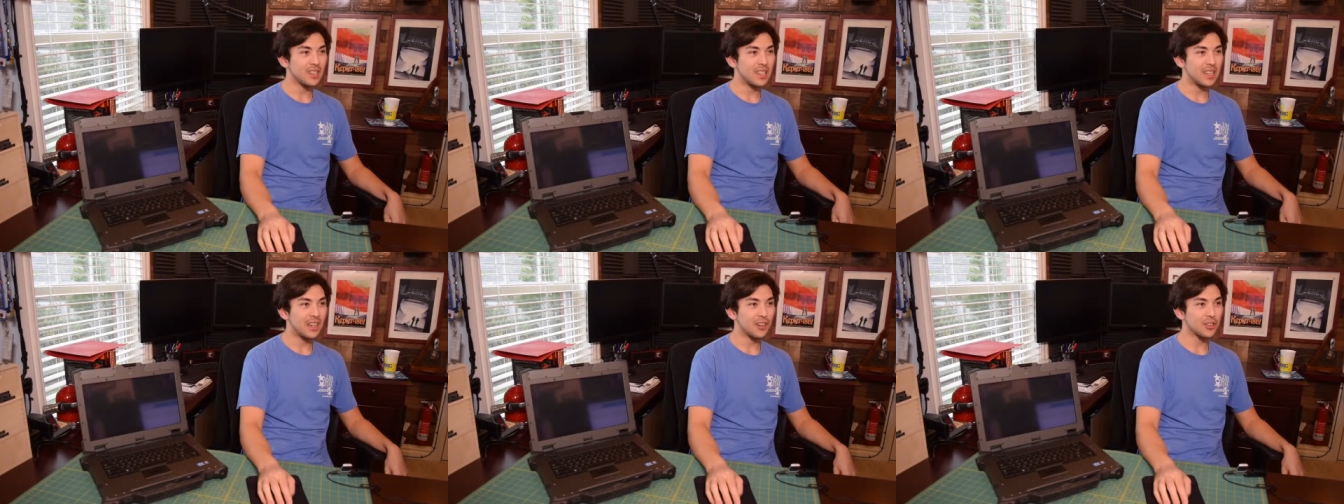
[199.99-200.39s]

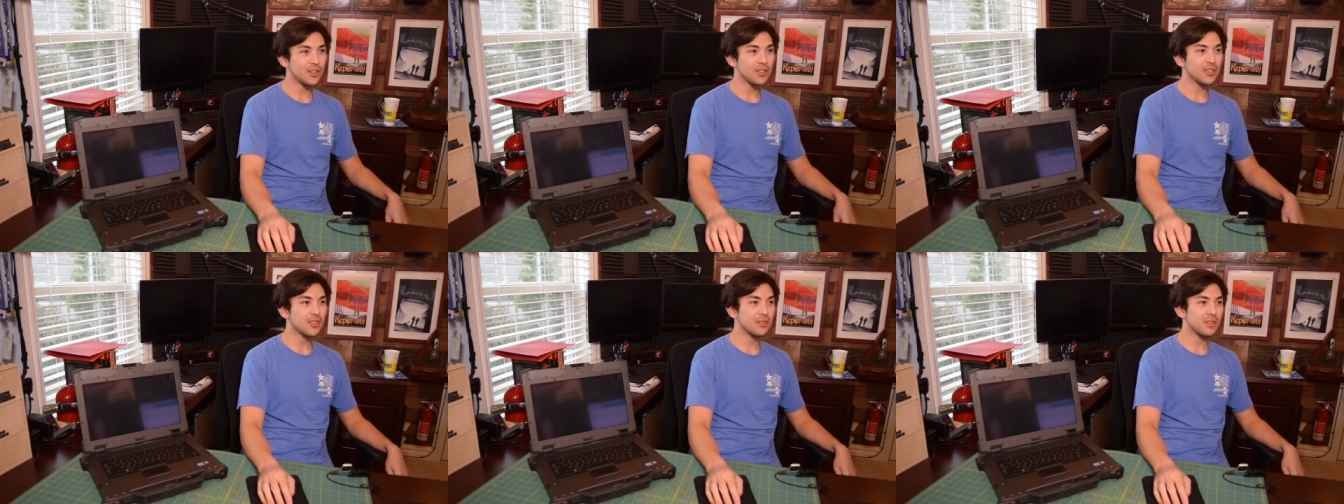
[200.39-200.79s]
uh, are
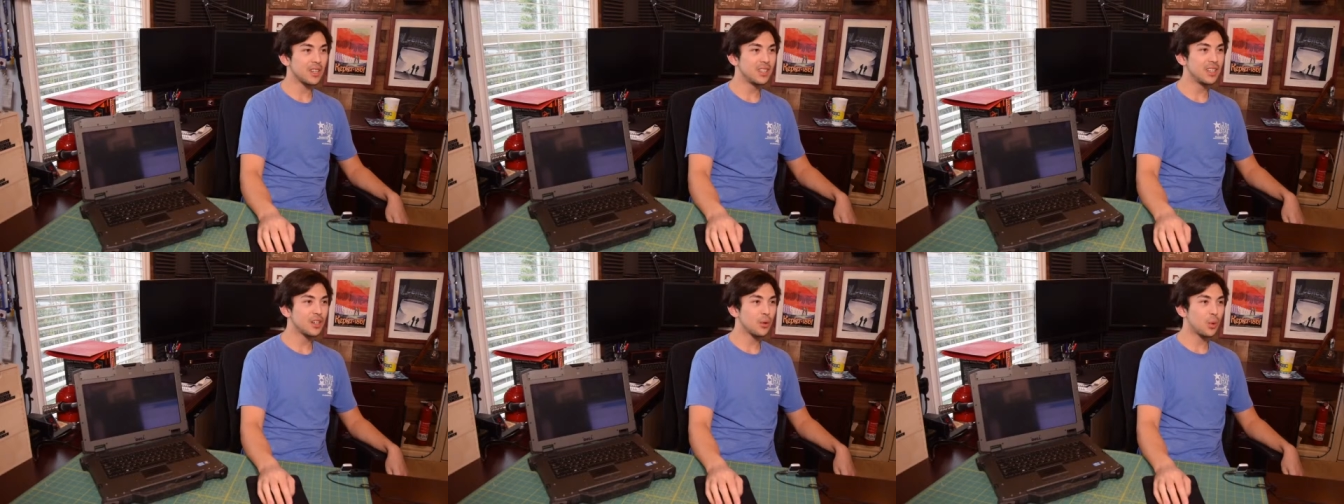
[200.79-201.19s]
there
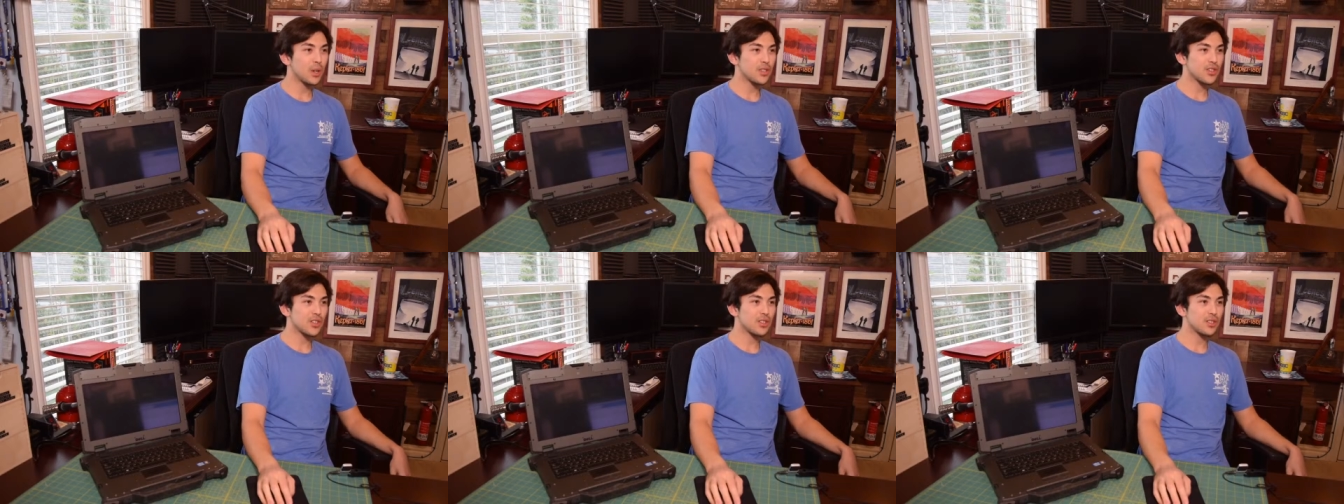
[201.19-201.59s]
any
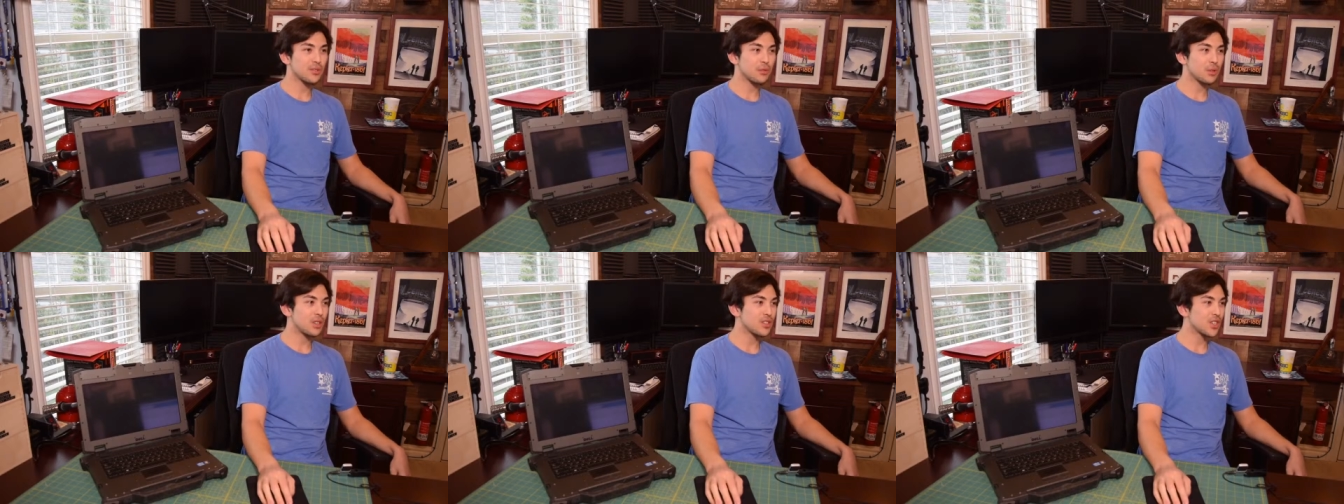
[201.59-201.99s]
questions
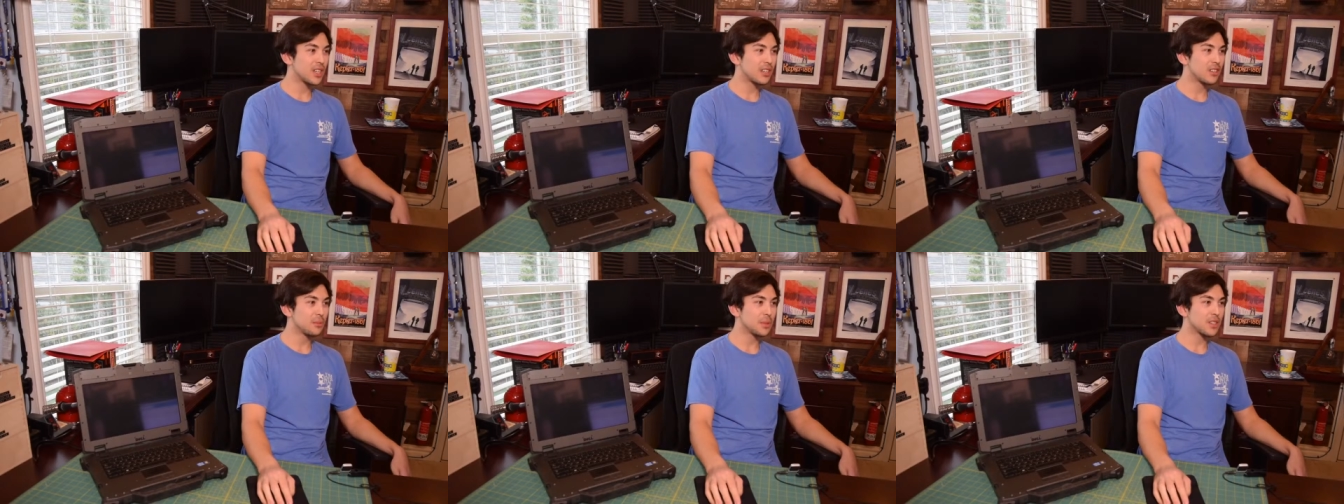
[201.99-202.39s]
for the channel?